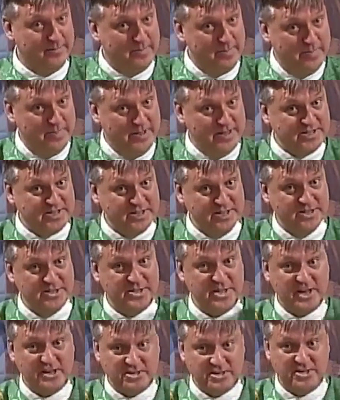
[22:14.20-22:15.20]
this
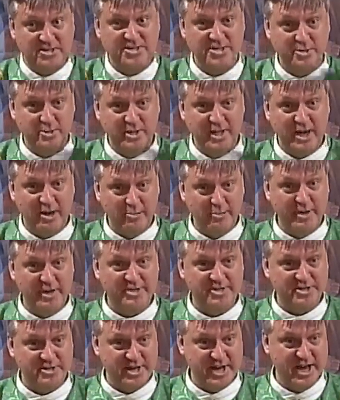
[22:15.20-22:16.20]
injustice you allowed me to
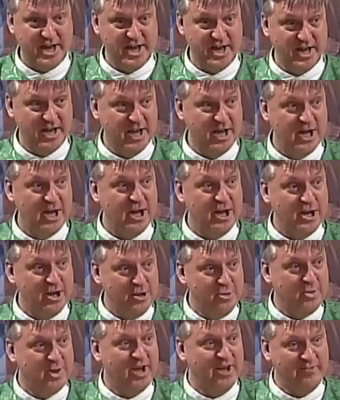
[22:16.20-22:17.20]
see,
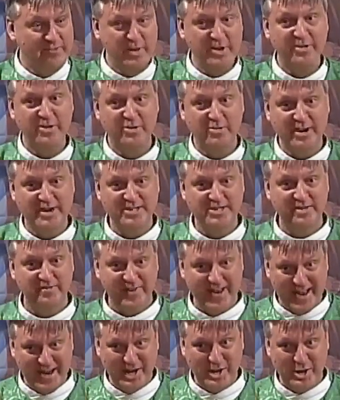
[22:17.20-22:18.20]
you gave me the grace of
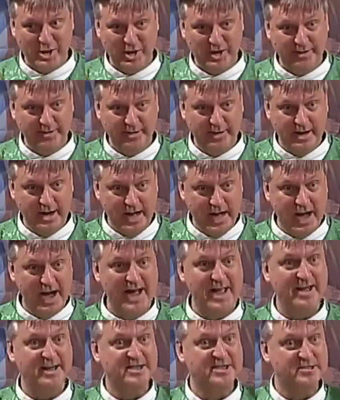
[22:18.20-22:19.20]
anger. I
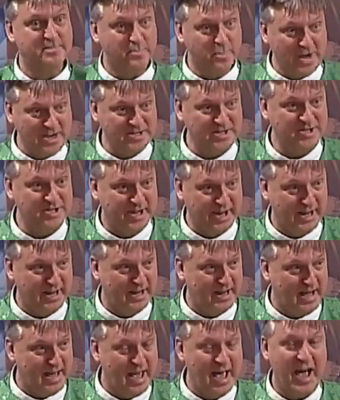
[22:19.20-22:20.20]
expressed it.
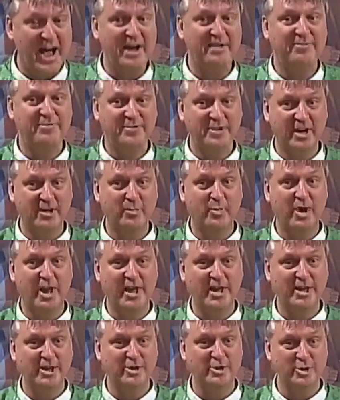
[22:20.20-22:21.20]
I've done what I
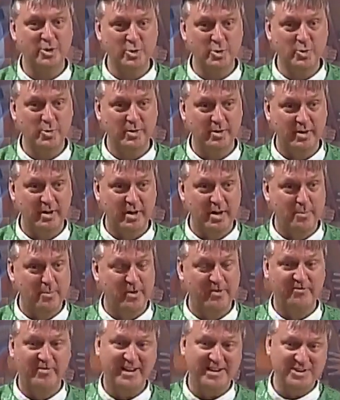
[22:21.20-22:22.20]
can do.
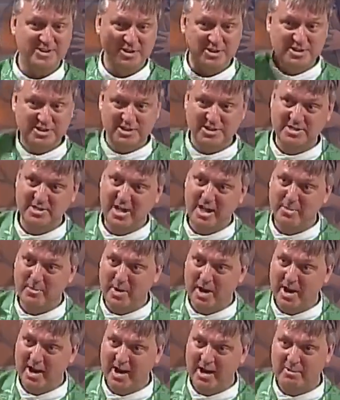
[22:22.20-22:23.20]
But vengeance is not
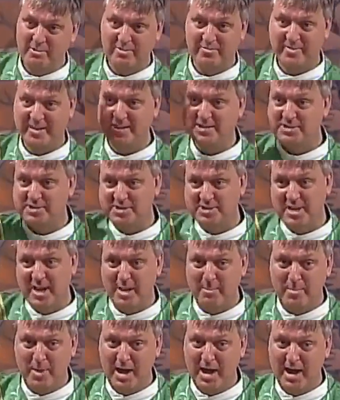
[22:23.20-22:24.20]
mine, revenge is
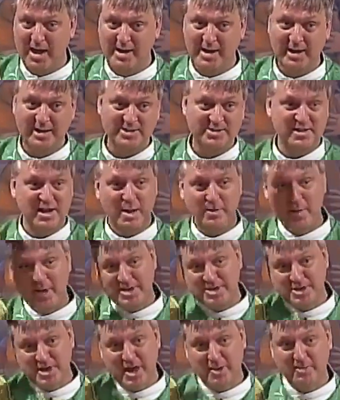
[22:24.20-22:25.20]
not mine, and it's not my
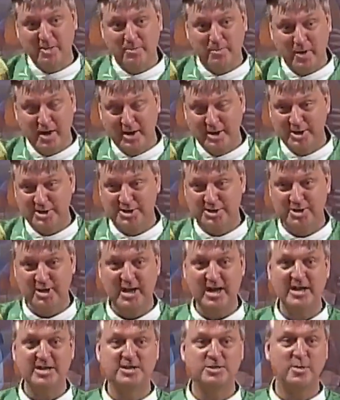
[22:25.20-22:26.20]
job to punish.
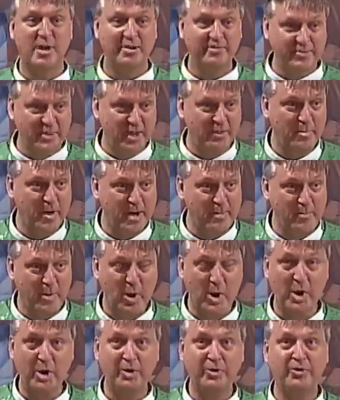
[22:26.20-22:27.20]
So I've done my
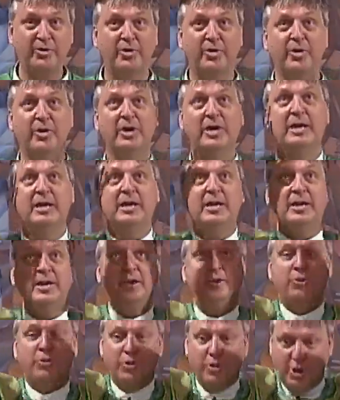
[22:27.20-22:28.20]
part.
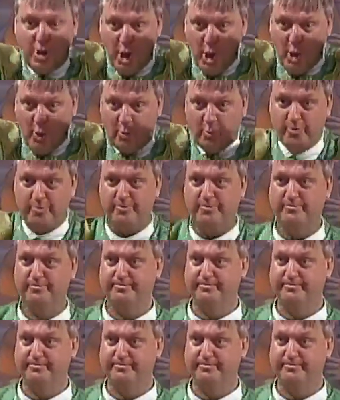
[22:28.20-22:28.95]
Here you go.